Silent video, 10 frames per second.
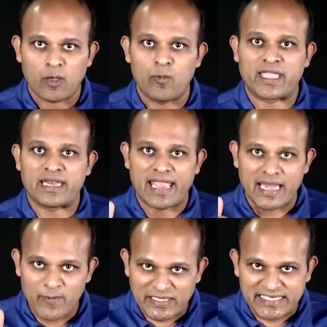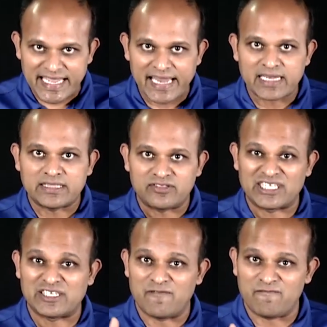We can investigate
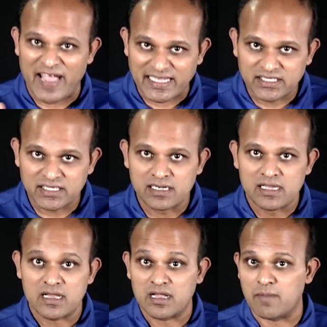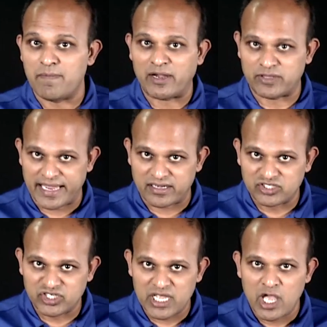threats faster compared to the
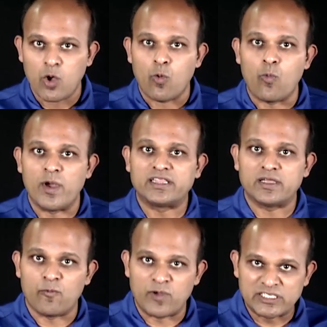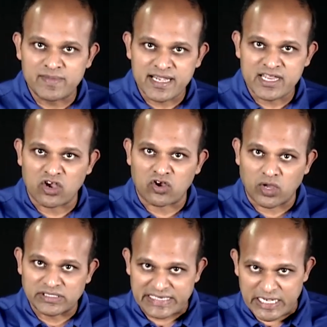industry with visibility
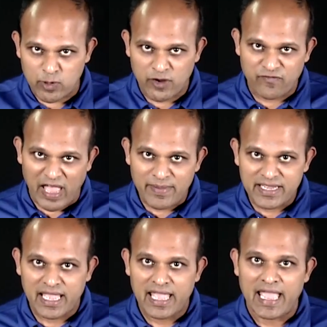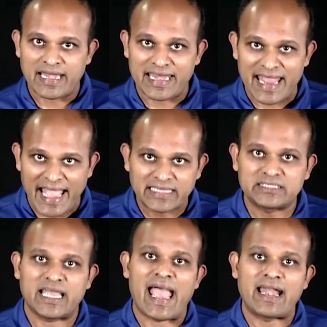across the network fabric and
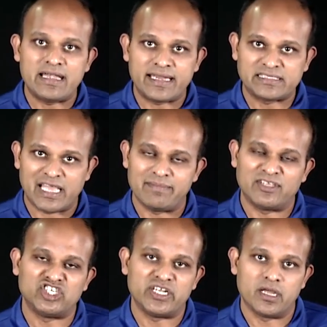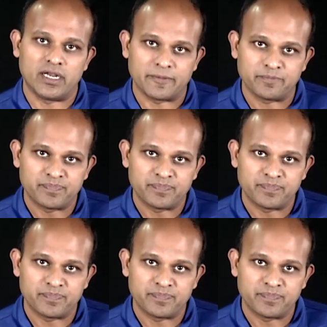enhanced analytics and machine learning.